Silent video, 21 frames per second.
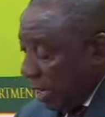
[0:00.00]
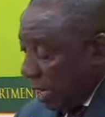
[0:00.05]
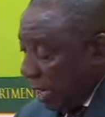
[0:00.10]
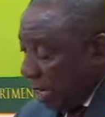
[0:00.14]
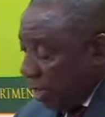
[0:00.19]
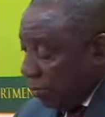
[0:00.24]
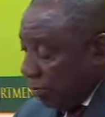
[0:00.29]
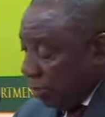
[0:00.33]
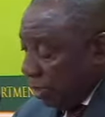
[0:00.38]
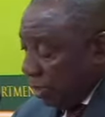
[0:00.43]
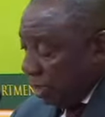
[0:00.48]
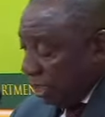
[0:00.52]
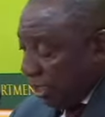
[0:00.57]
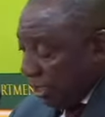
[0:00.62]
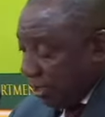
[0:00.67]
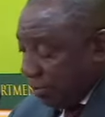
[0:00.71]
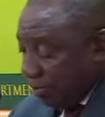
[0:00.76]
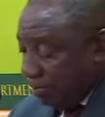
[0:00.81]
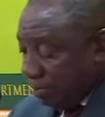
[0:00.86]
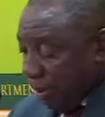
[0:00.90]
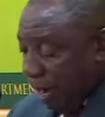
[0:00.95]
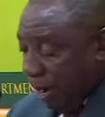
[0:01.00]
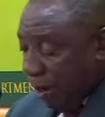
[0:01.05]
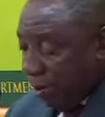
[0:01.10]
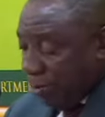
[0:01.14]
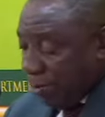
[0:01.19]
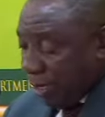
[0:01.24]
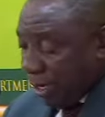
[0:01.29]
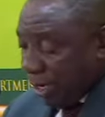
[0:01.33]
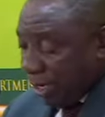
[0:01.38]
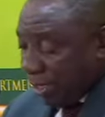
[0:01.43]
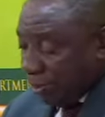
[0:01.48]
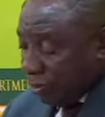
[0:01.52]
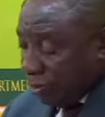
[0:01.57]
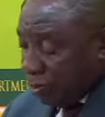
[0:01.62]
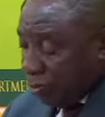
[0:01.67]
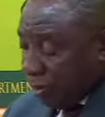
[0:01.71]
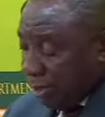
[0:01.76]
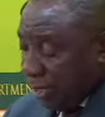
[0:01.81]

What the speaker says: and which has bound us